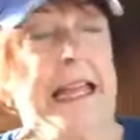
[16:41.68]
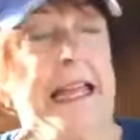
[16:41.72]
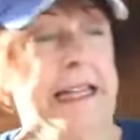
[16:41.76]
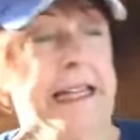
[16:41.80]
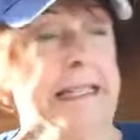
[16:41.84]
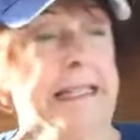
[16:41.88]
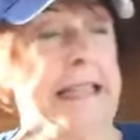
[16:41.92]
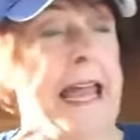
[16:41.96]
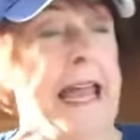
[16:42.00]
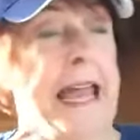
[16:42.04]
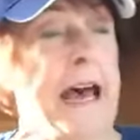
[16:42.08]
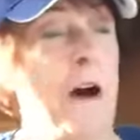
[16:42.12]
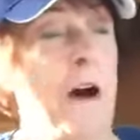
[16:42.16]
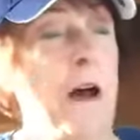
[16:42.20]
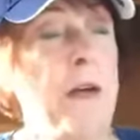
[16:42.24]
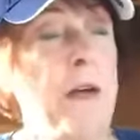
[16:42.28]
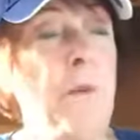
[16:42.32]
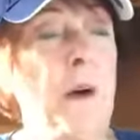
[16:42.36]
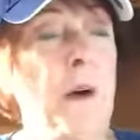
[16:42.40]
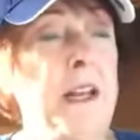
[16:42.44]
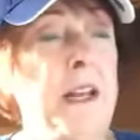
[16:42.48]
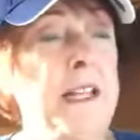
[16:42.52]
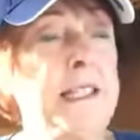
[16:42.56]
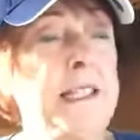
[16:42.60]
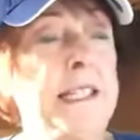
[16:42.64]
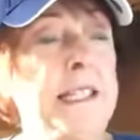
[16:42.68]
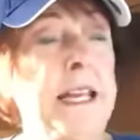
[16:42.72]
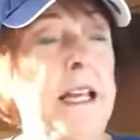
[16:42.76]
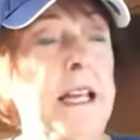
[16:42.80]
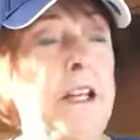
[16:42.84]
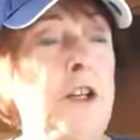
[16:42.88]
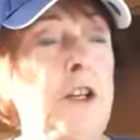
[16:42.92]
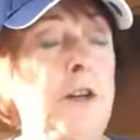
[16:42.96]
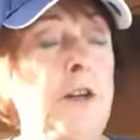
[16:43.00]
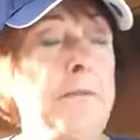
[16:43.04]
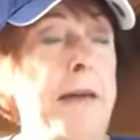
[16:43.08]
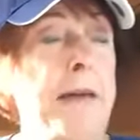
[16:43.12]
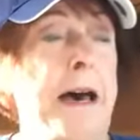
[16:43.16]
Now, I want to tell
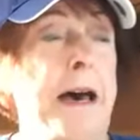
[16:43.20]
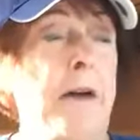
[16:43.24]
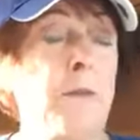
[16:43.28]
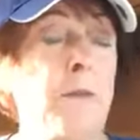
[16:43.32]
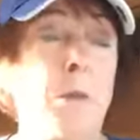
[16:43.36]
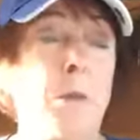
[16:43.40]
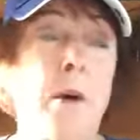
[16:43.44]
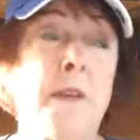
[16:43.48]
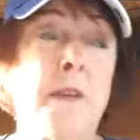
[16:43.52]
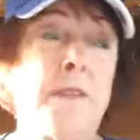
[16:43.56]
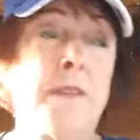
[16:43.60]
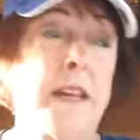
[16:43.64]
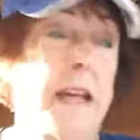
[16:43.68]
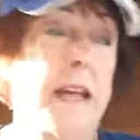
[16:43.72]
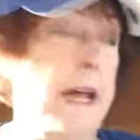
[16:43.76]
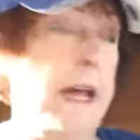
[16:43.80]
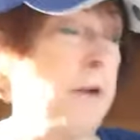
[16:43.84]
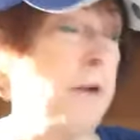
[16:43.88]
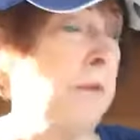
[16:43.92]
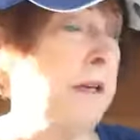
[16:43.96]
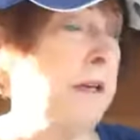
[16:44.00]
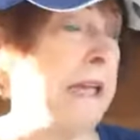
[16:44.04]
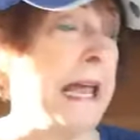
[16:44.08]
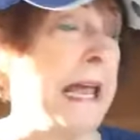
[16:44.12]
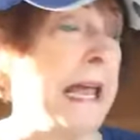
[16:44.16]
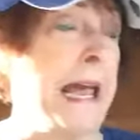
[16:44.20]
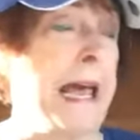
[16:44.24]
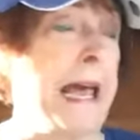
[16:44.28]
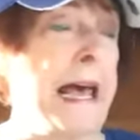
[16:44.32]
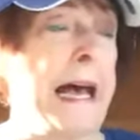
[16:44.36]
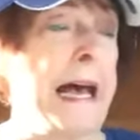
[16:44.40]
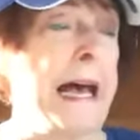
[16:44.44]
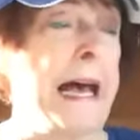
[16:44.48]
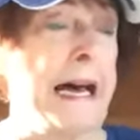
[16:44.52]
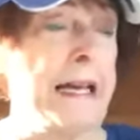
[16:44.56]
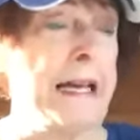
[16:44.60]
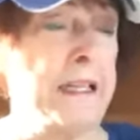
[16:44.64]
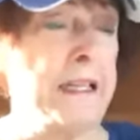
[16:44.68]
you about one that I would
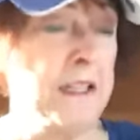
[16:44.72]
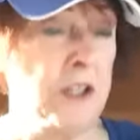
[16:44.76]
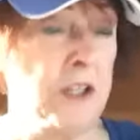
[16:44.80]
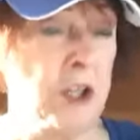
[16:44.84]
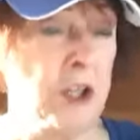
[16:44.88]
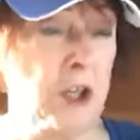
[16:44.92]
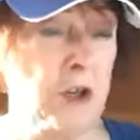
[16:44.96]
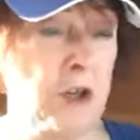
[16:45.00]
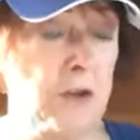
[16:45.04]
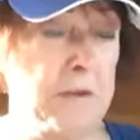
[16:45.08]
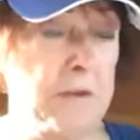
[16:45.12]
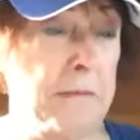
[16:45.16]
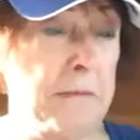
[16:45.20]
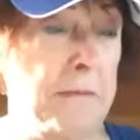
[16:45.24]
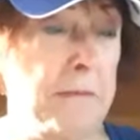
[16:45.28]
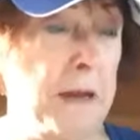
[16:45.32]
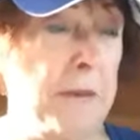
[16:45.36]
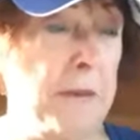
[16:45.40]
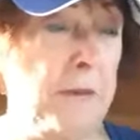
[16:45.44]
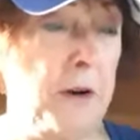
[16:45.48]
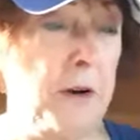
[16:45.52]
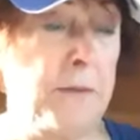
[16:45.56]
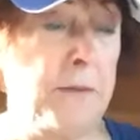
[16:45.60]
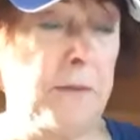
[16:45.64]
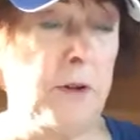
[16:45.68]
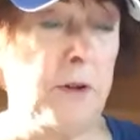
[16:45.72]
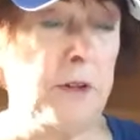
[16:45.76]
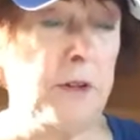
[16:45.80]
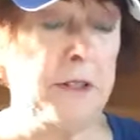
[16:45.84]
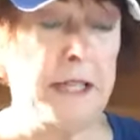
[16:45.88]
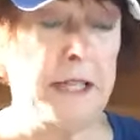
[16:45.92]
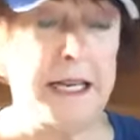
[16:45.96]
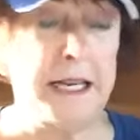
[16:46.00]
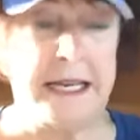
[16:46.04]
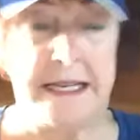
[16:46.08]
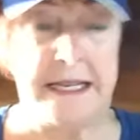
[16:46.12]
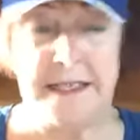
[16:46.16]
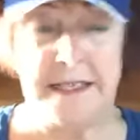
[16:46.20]
add to the memorable
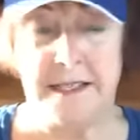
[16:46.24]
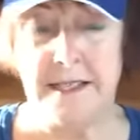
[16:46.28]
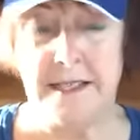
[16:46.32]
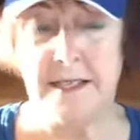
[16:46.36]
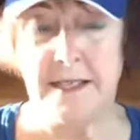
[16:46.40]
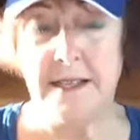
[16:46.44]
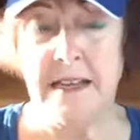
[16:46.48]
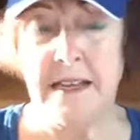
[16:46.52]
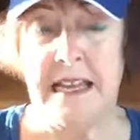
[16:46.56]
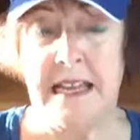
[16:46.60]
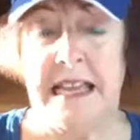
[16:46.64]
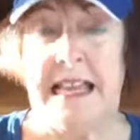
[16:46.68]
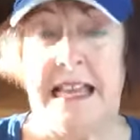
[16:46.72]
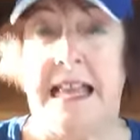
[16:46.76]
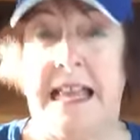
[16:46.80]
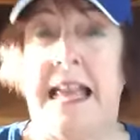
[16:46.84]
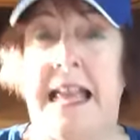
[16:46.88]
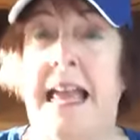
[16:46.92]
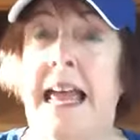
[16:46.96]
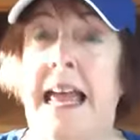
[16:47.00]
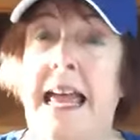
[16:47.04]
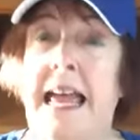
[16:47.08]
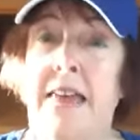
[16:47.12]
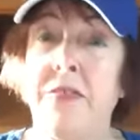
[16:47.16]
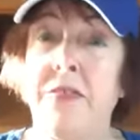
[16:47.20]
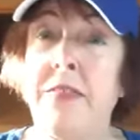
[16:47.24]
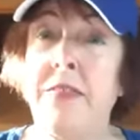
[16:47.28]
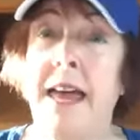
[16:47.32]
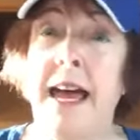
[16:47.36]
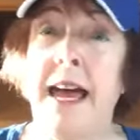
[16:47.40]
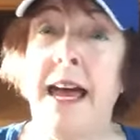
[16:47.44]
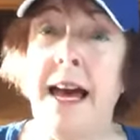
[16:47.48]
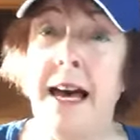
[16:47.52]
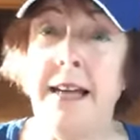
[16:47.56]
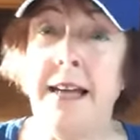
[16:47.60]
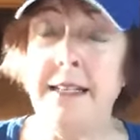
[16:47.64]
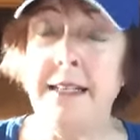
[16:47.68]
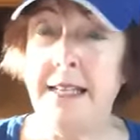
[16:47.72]
list, and
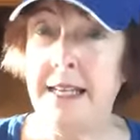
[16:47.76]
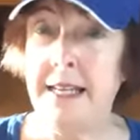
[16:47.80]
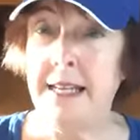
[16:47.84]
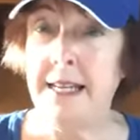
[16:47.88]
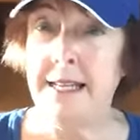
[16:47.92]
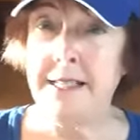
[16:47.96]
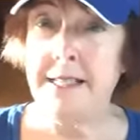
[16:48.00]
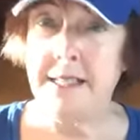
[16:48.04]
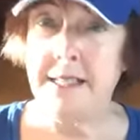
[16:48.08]
that is